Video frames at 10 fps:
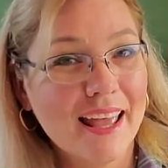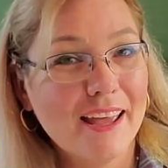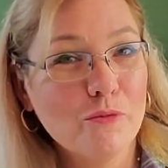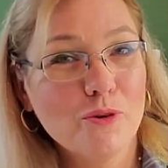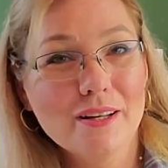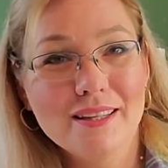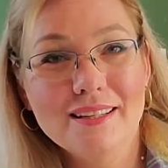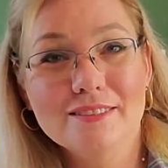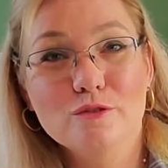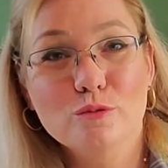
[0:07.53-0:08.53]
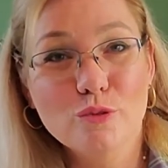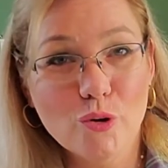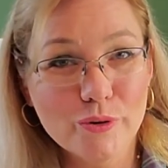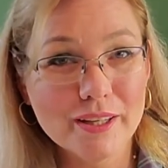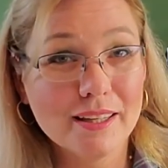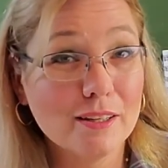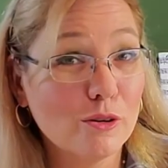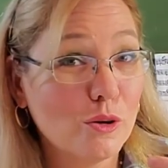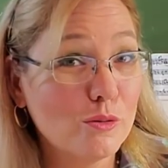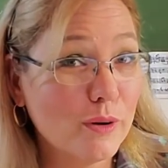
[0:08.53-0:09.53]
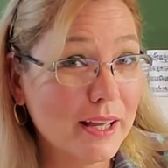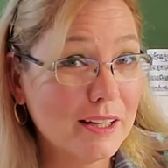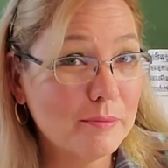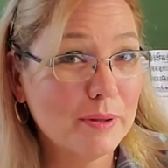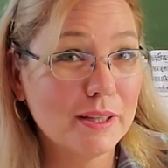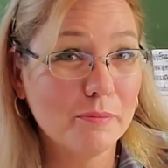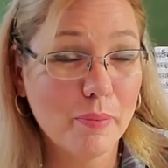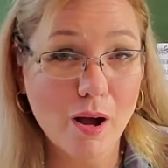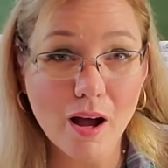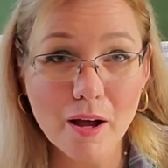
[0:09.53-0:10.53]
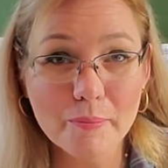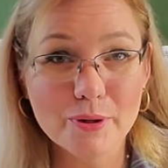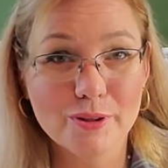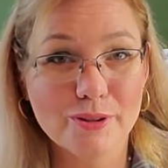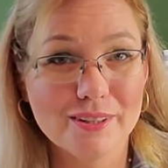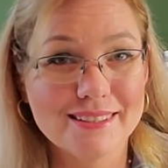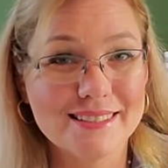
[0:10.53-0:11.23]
And one that is growing incredibly popular these